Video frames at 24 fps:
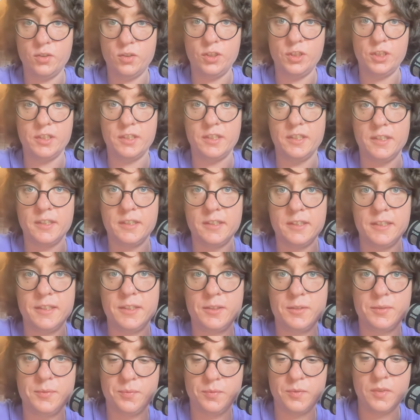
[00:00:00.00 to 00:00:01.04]
And for
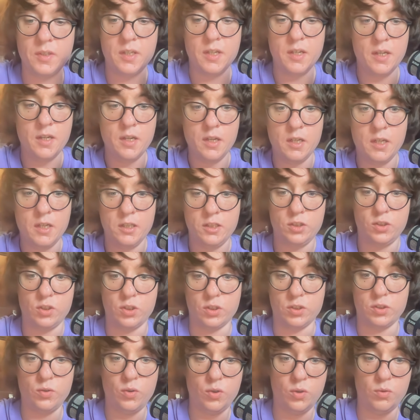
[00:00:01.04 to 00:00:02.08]
now, let's
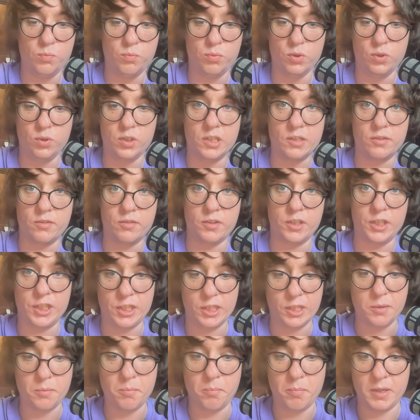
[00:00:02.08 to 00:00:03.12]
not pass any
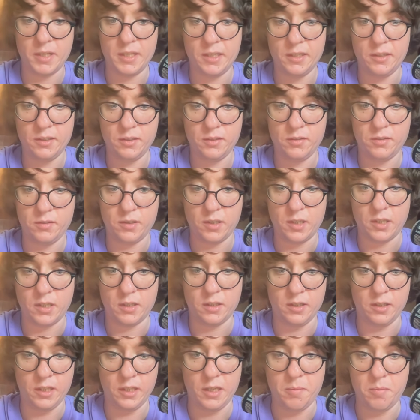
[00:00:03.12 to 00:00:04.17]
props, just
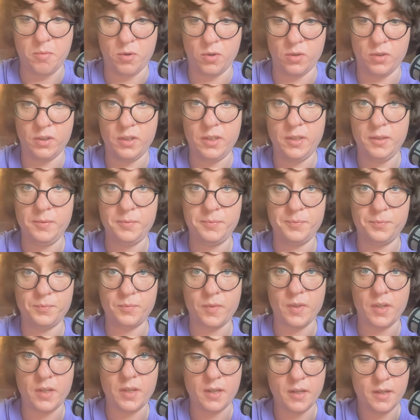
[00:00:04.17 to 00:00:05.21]
return what we currently
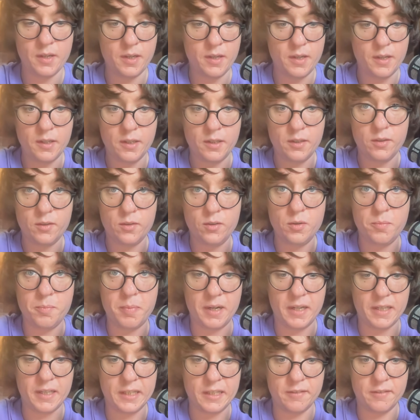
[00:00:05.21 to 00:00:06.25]
have.
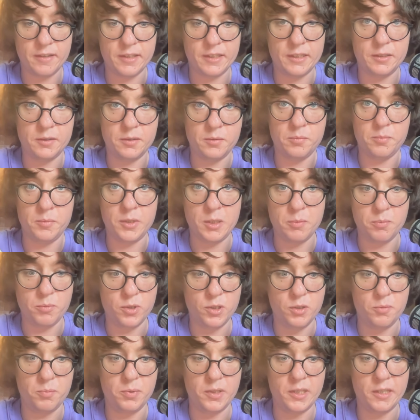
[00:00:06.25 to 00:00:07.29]
So we take it like
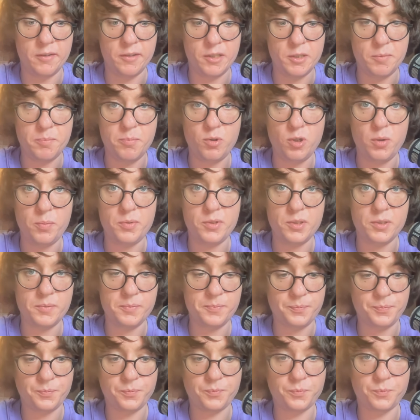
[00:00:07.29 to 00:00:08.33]
this,
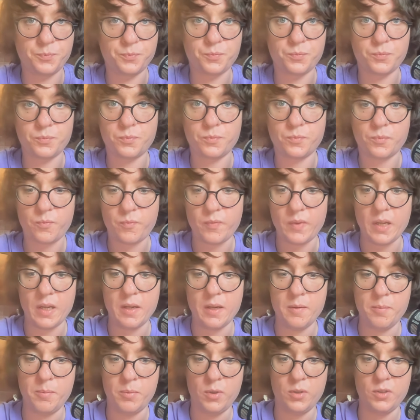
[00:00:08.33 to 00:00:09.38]
insert it here, or
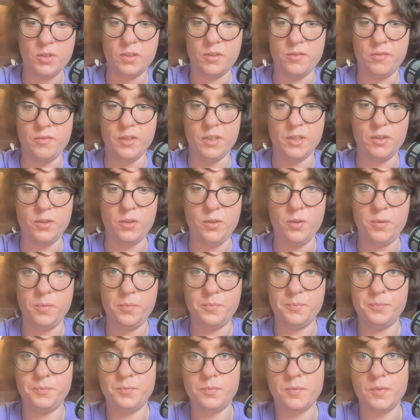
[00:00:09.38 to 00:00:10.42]
export it here,
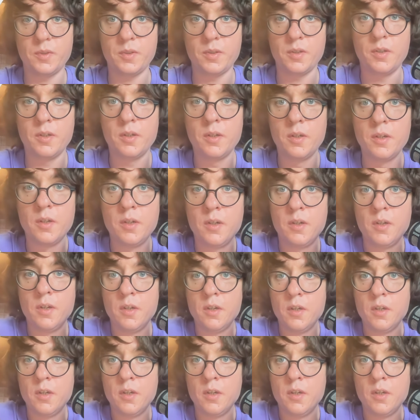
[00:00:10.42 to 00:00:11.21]
and we